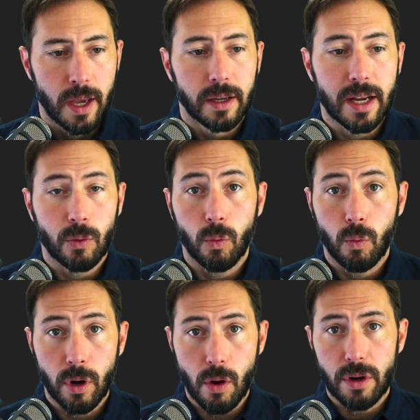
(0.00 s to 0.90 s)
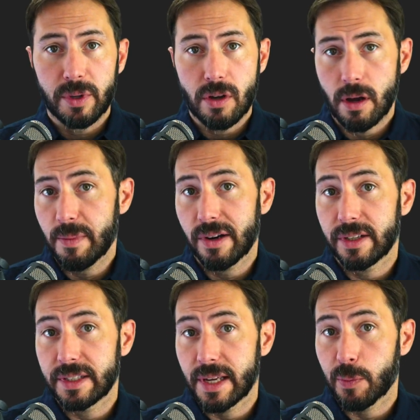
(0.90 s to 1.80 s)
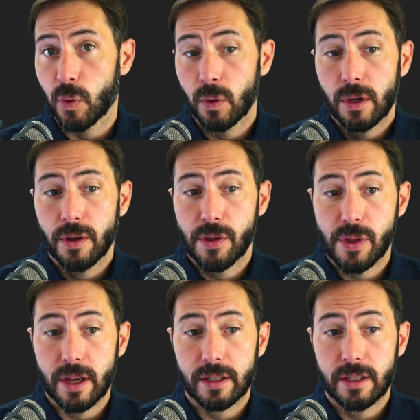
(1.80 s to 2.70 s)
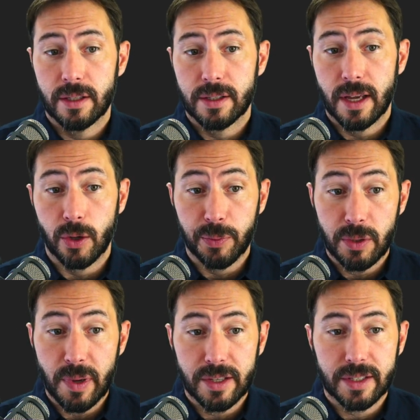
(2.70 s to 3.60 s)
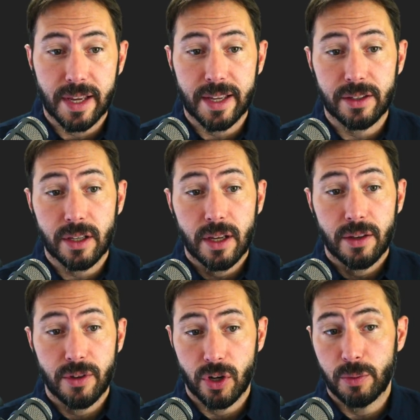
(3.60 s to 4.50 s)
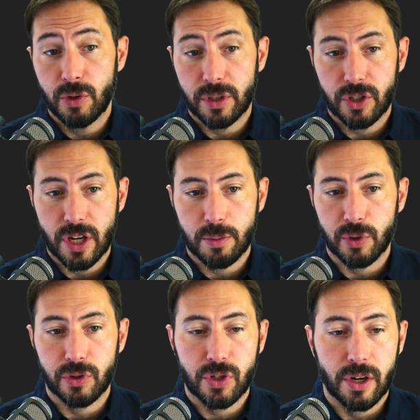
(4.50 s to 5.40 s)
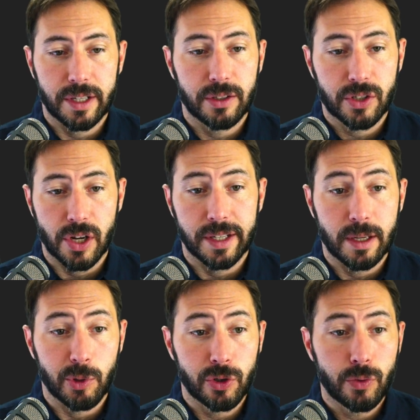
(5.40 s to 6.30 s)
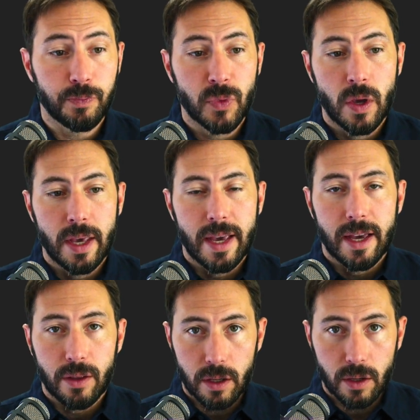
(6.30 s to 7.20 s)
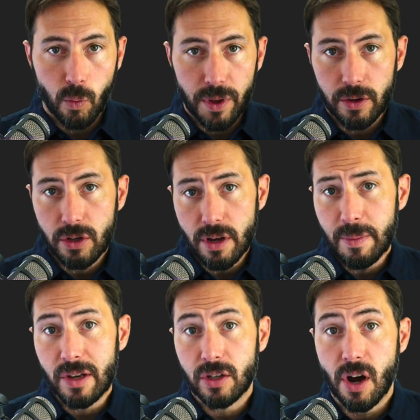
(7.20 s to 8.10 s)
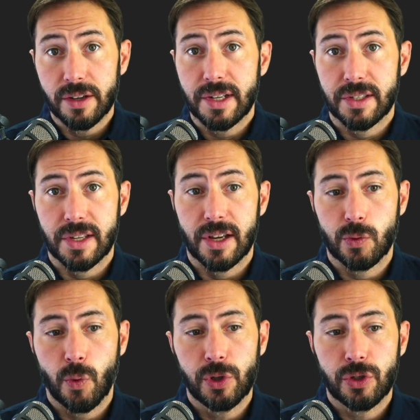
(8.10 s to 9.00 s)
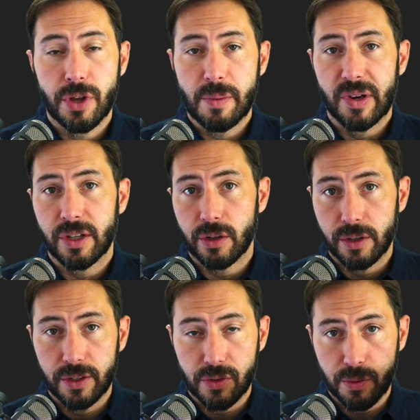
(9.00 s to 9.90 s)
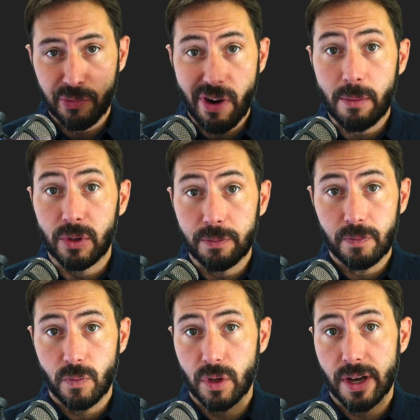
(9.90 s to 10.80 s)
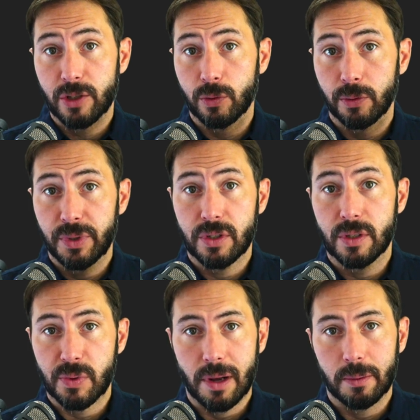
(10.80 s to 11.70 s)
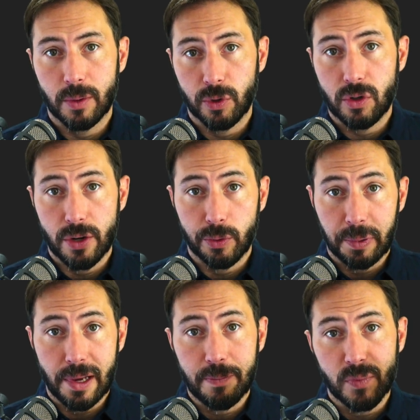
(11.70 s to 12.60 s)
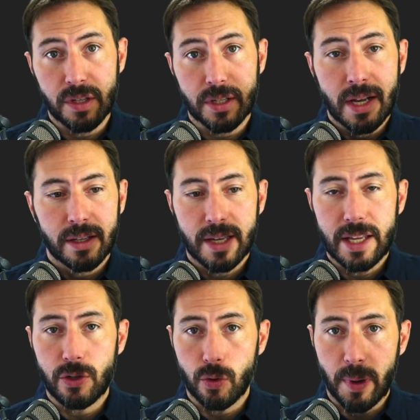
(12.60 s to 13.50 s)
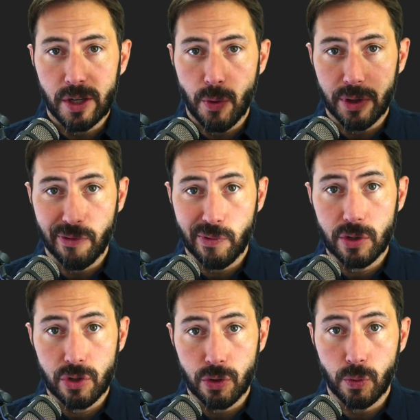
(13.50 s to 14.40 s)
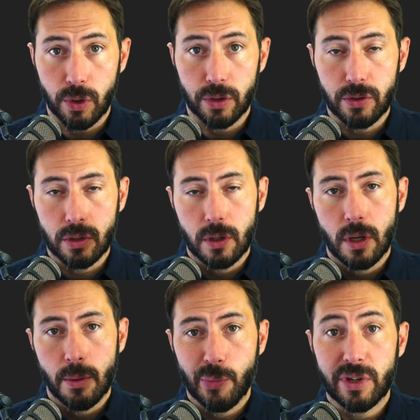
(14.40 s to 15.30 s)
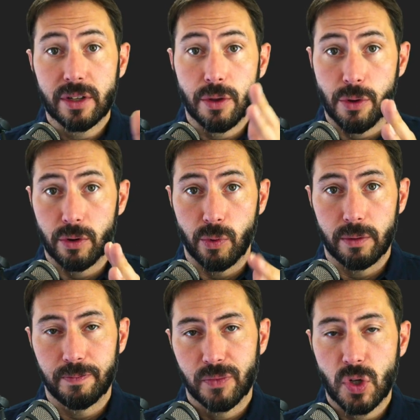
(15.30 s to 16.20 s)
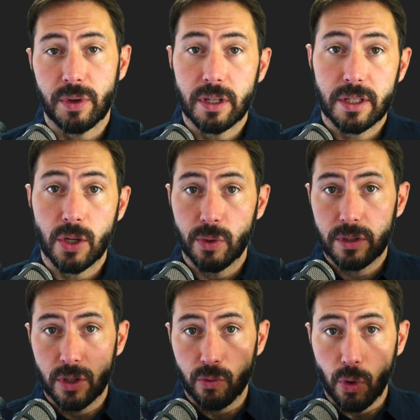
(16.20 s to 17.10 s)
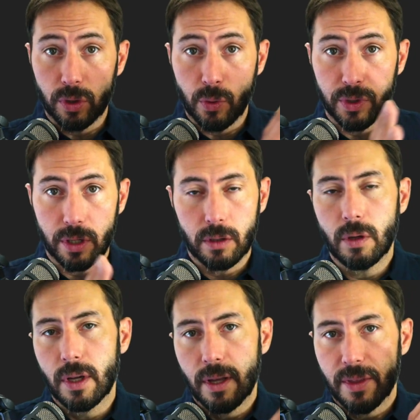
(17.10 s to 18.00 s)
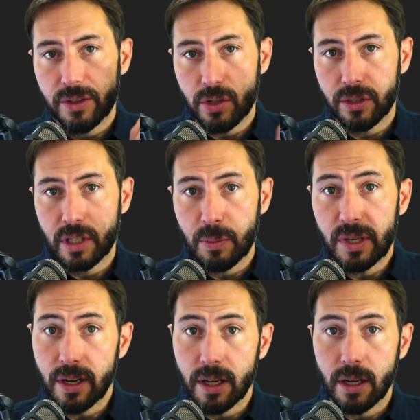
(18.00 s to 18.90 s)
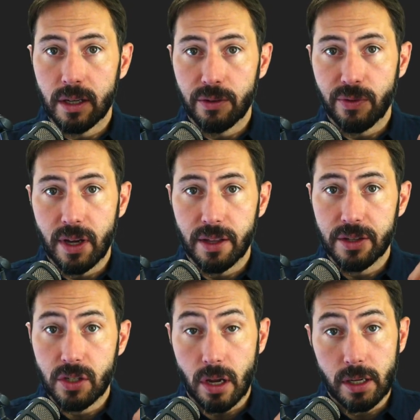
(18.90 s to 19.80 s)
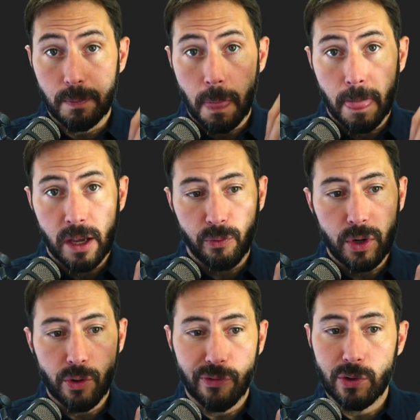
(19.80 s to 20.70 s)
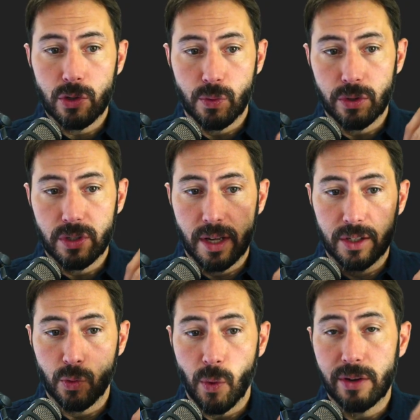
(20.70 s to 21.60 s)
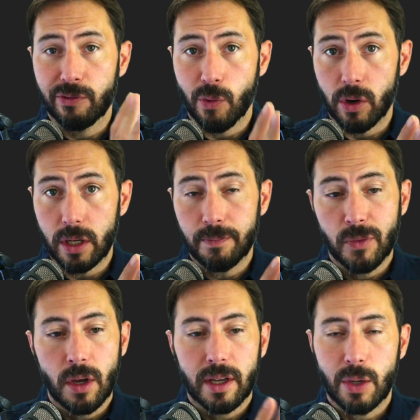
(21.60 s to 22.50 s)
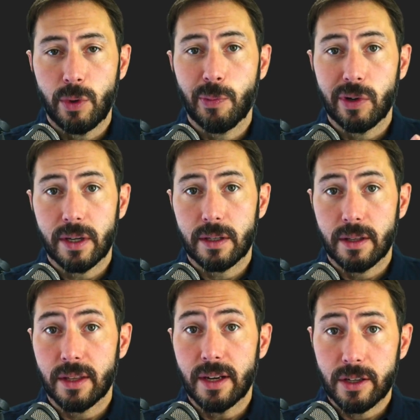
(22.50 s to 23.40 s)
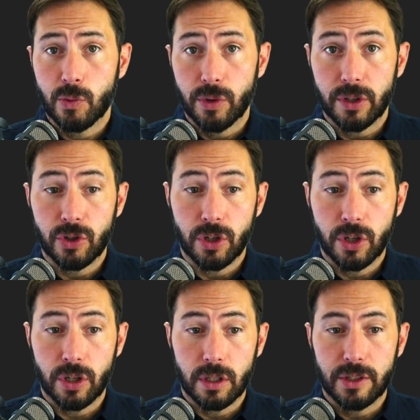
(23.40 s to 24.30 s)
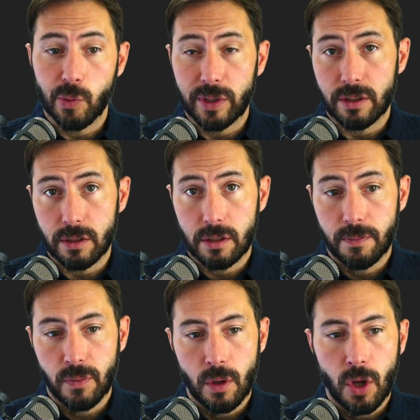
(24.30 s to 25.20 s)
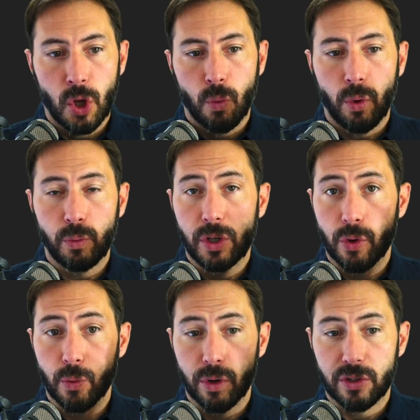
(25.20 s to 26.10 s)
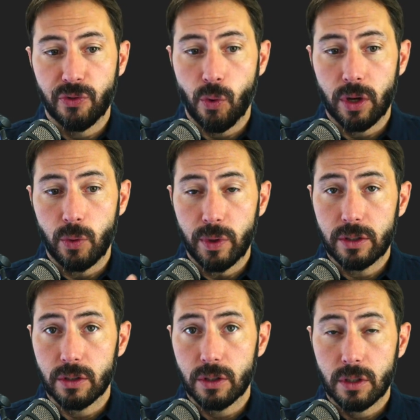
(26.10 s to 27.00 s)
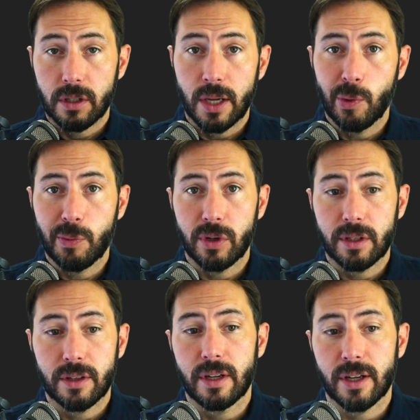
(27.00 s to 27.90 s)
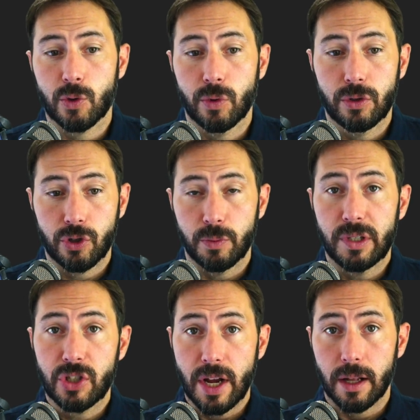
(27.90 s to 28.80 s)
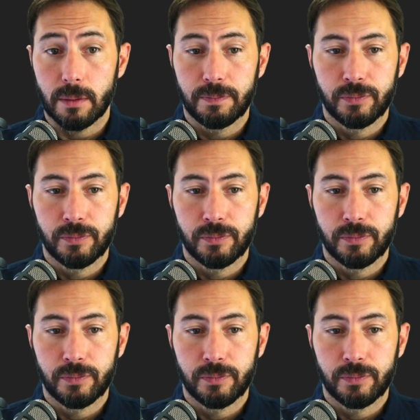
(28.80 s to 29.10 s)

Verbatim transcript: Now, we're going to be talking about an example that is NLP based, and they're going to be using Shakespeare Sonnet, Sonnet number two. When they're talking about context size, what we should think about here is the problem, the actual business problem that we're trying to apply, is can you, by knowing the first two words, predict the third word? So in a sequence, in a rolling window that starts at the beginning of uh, the sonnet, if we know the first words, that is when 40, can we predict that the next word that should occur is winters? When we know the words 40 winters, can we predict that the next word should be shall?